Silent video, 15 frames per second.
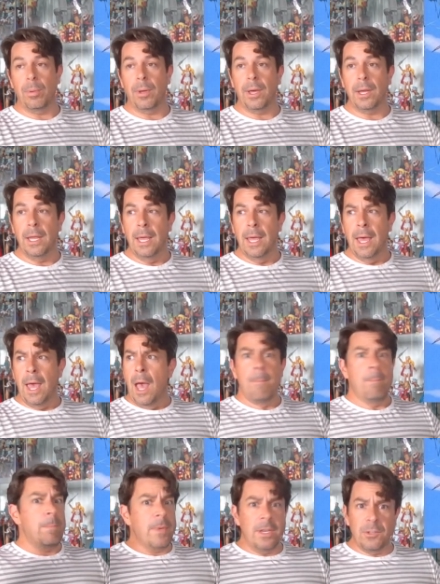But
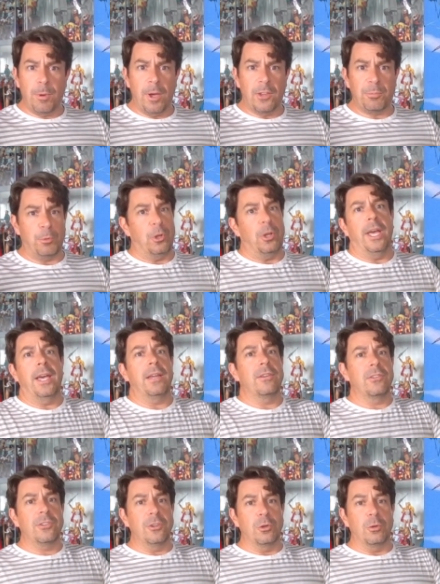it's possible,
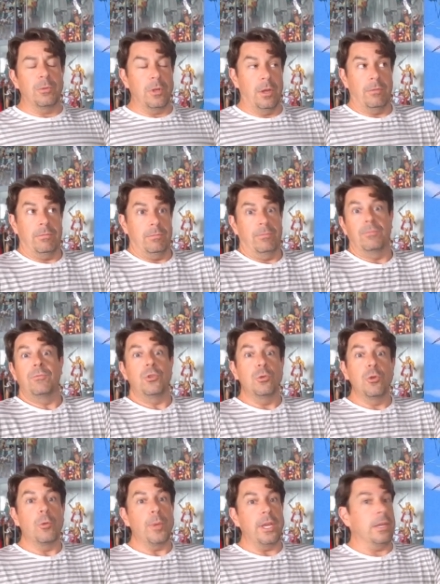and you know, you
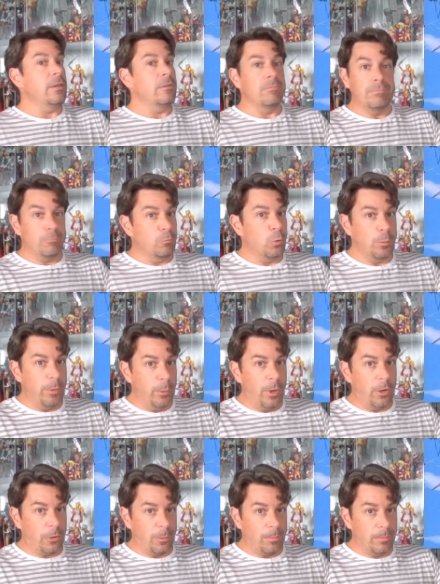know me would be
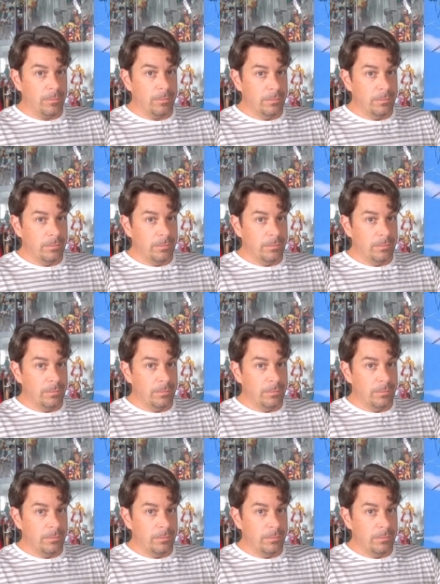welcome.